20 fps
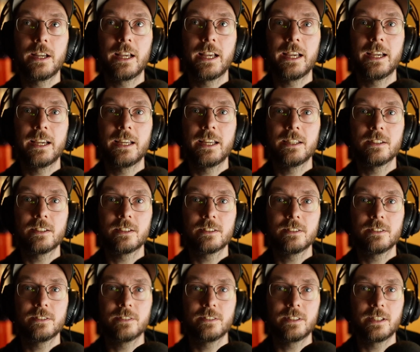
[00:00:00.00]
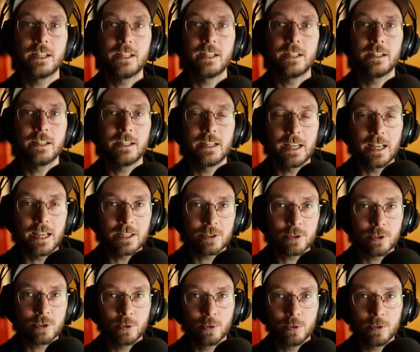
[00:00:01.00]
And as
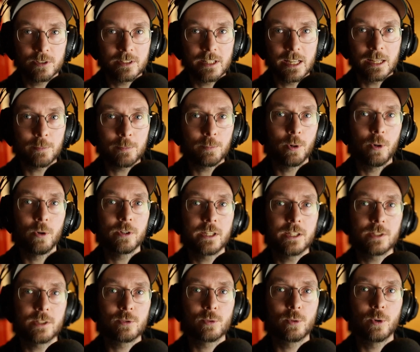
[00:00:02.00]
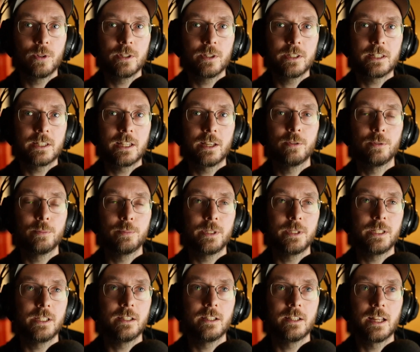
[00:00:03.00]
soon as that ball gets rolling, there will
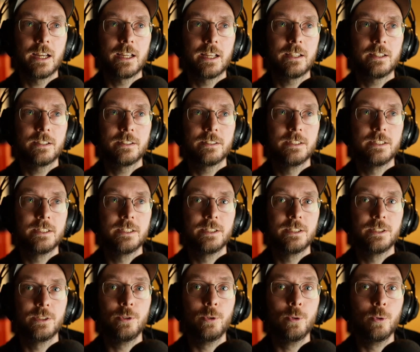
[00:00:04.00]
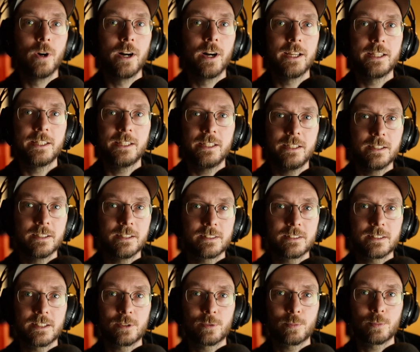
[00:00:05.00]
be like new ideas
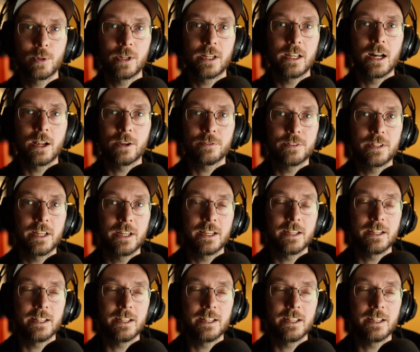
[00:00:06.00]
that spring out of that.